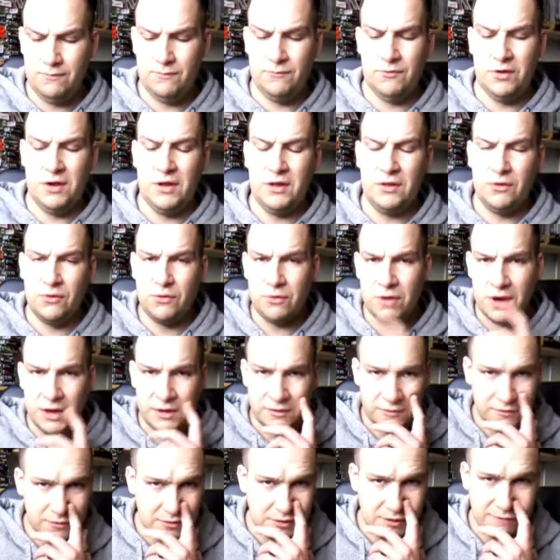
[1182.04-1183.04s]
Real
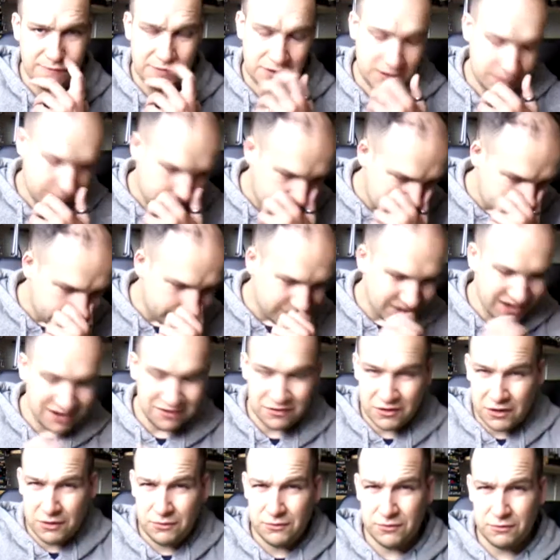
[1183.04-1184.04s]
great. If you get a
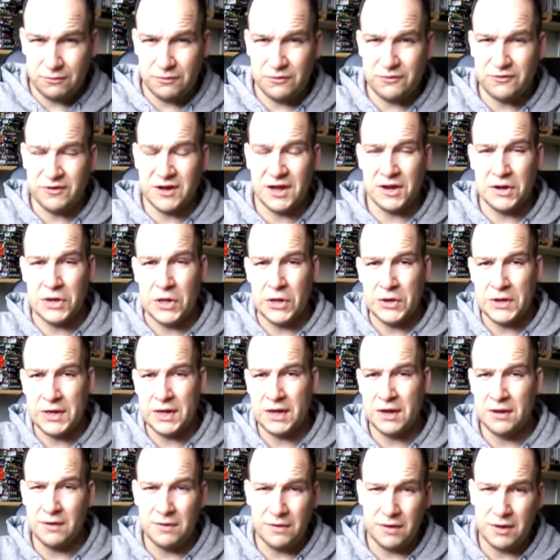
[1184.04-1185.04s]
chance, go to his channel on
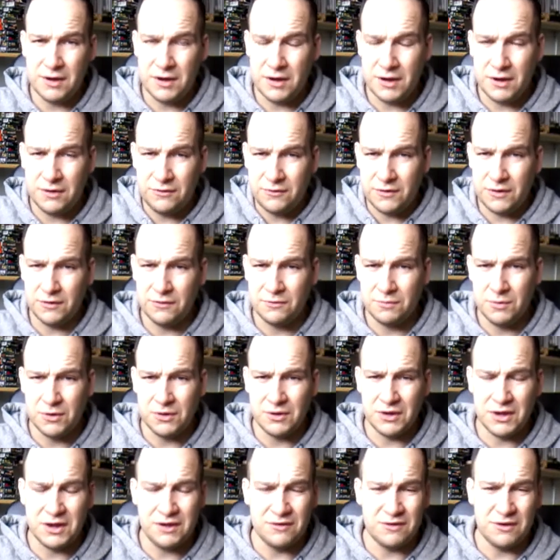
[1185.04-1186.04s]
here, Joe's
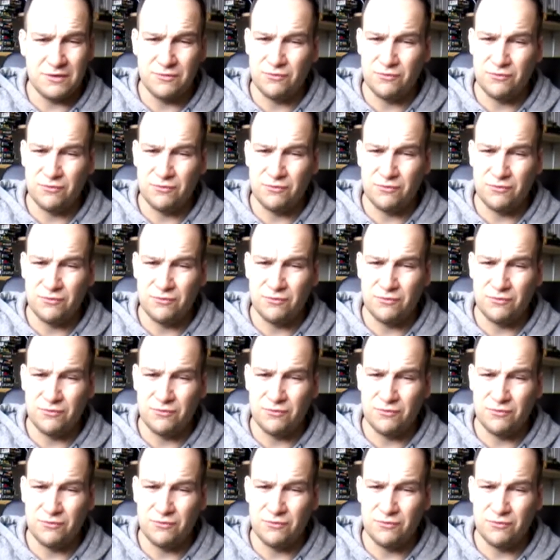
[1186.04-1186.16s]
Model Kits.